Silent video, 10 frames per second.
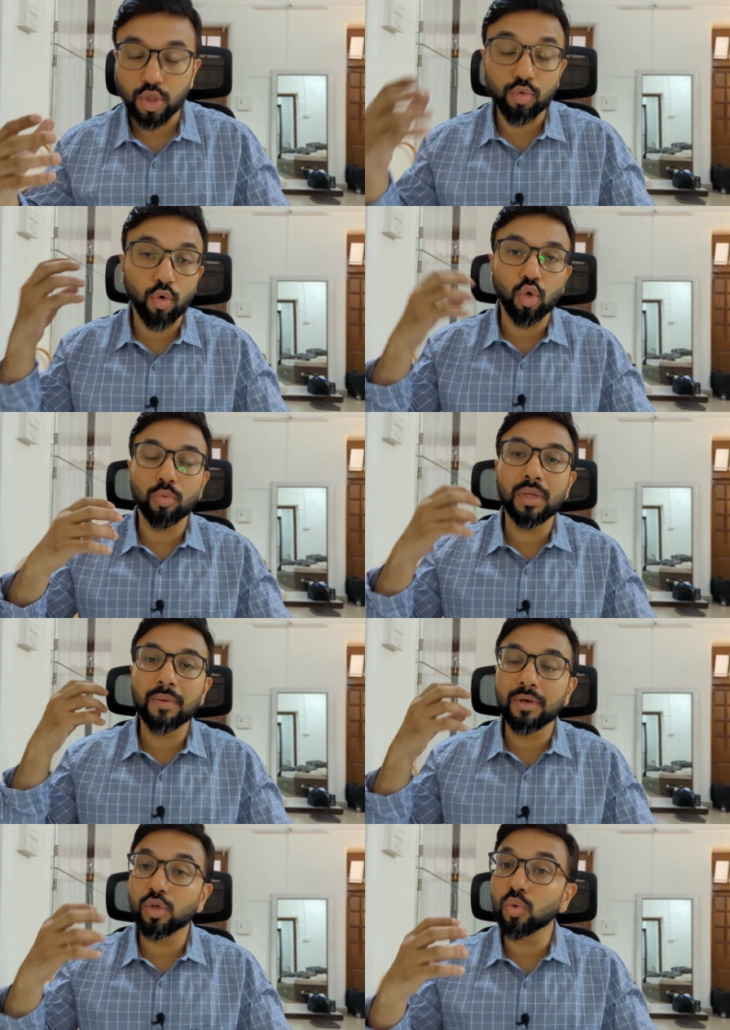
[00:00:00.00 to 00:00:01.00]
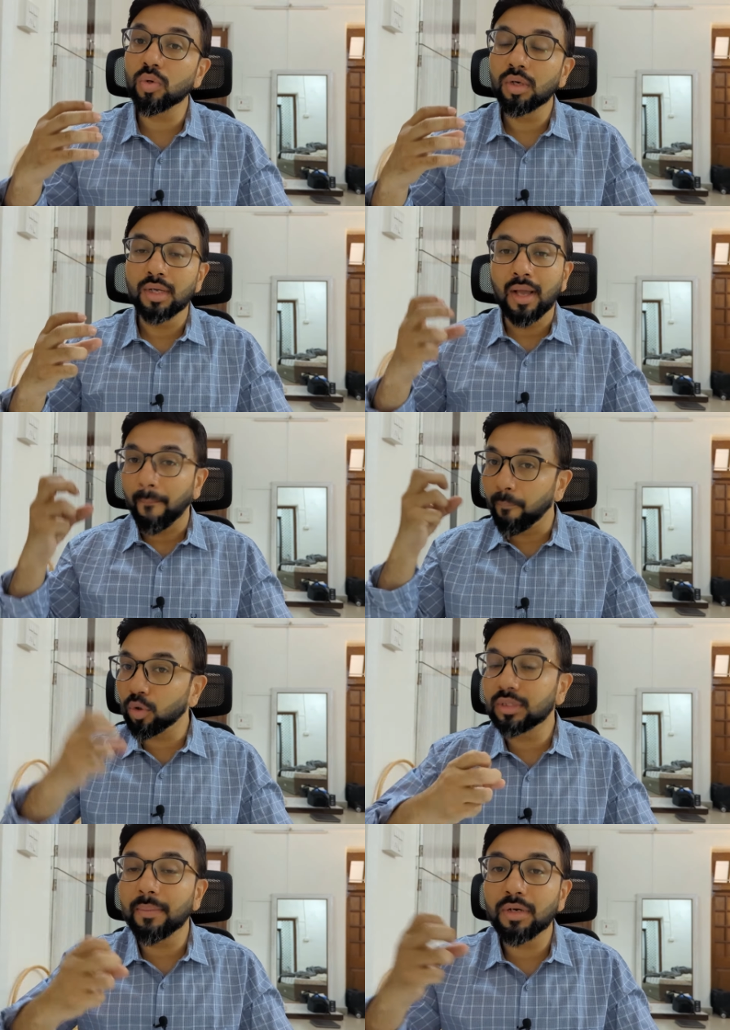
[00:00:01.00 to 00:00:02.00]
You want to be able to
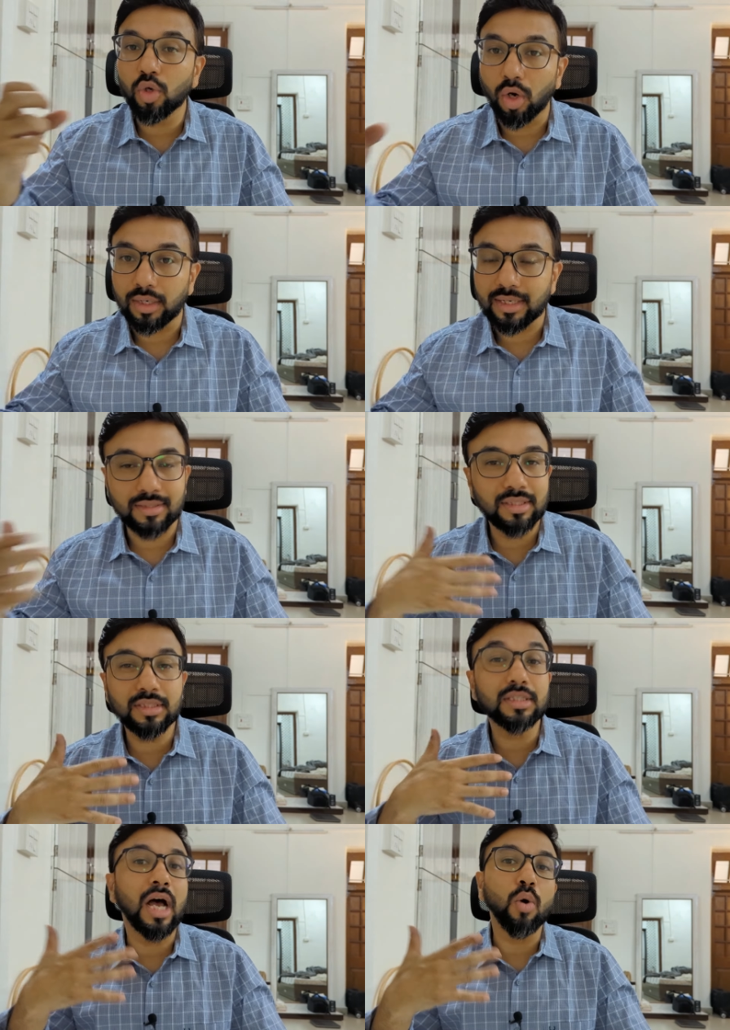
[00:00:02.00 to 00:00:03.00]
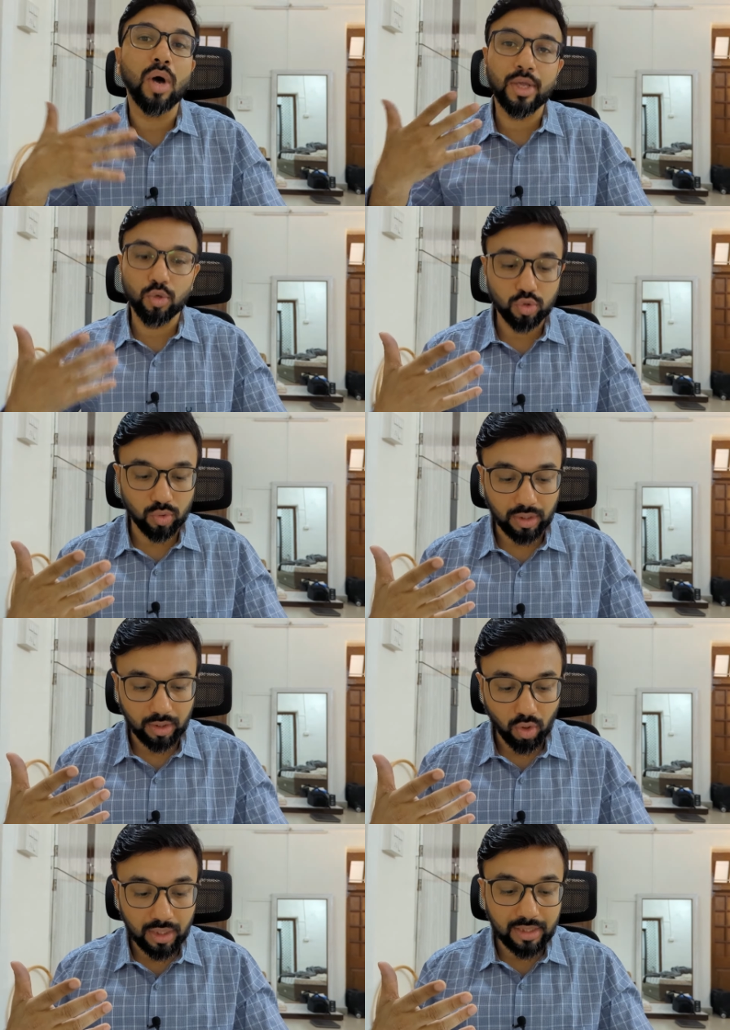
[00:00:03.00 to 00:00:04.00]
put them in context. This is how I used to learn.
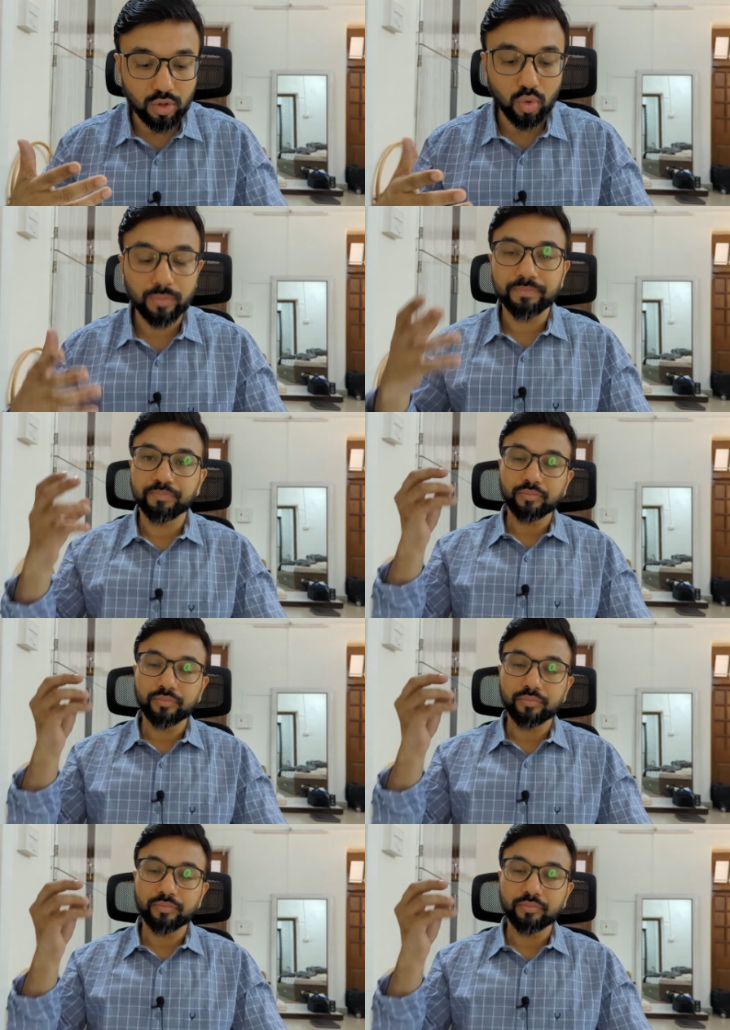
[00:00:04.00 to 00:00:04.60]
Alright, so